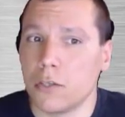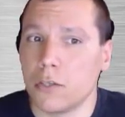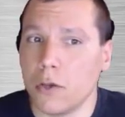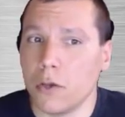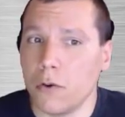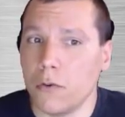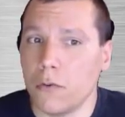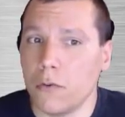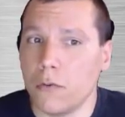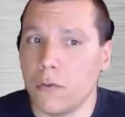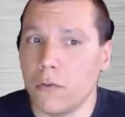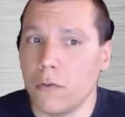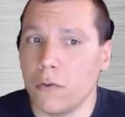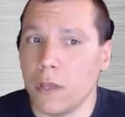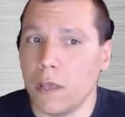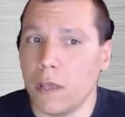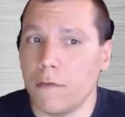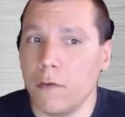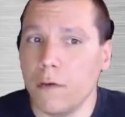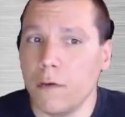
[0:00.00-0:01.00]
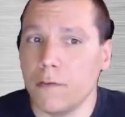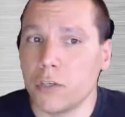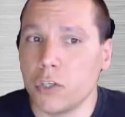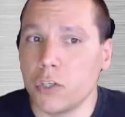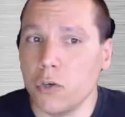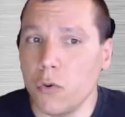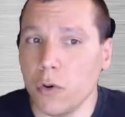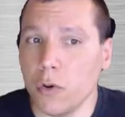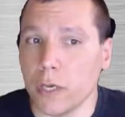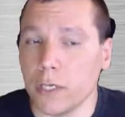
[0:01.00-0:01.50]
So if you have a
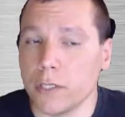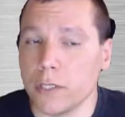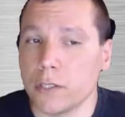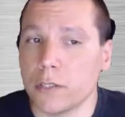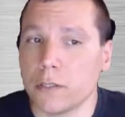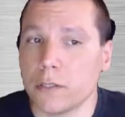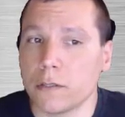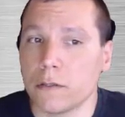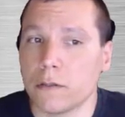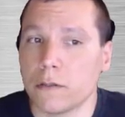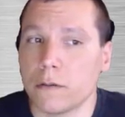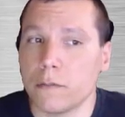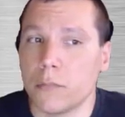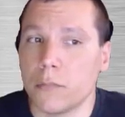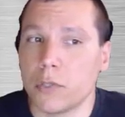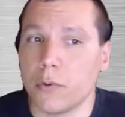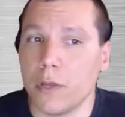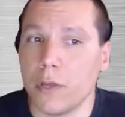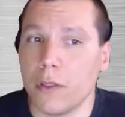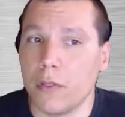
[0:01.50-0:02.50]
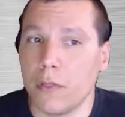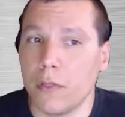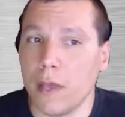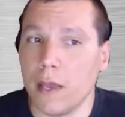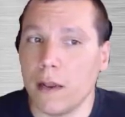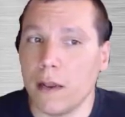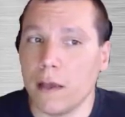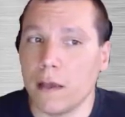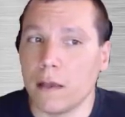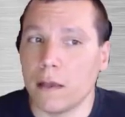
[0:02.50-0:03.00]
choice between
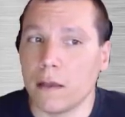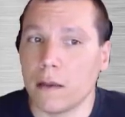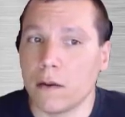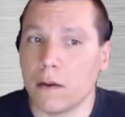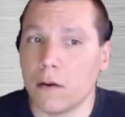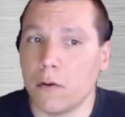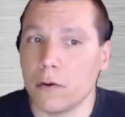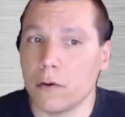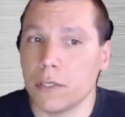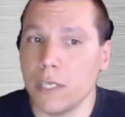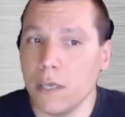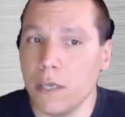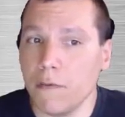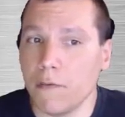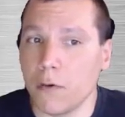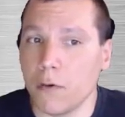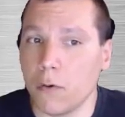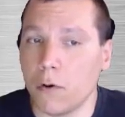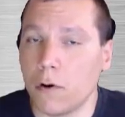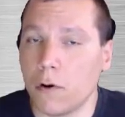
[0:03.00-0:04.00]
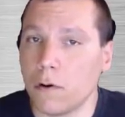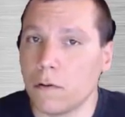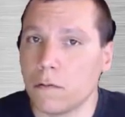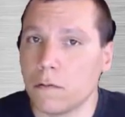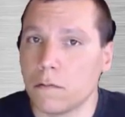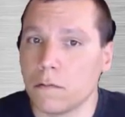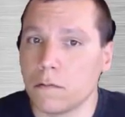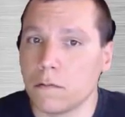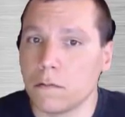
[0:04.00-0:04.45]
Theta or TFuel,